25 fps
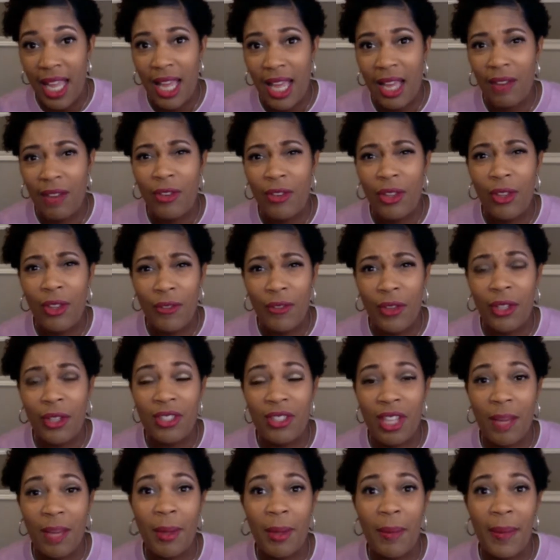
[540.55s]
And for the
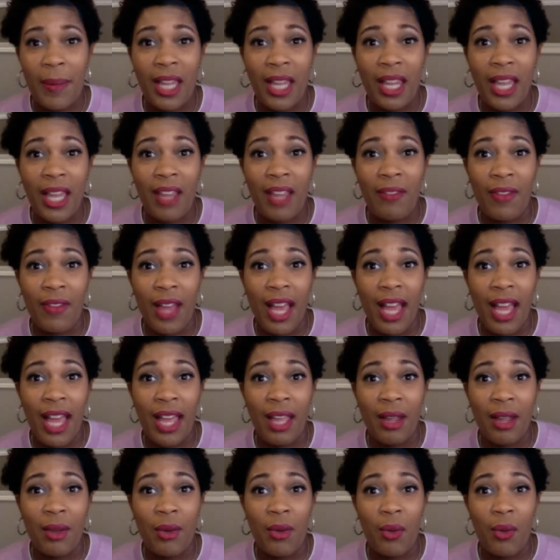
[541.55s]
first time in my life,
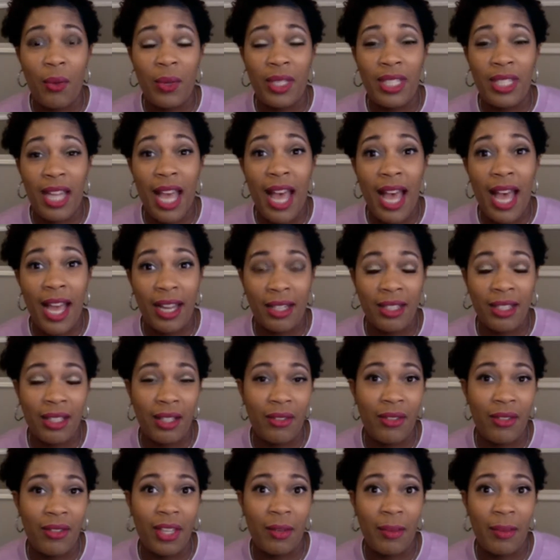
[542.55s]
I was
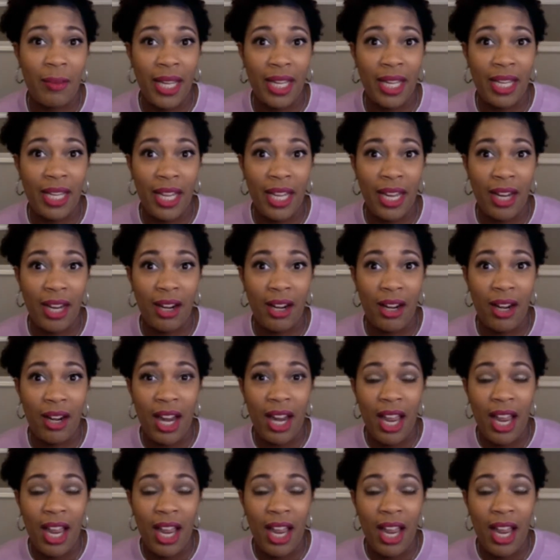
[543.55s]
active in my care.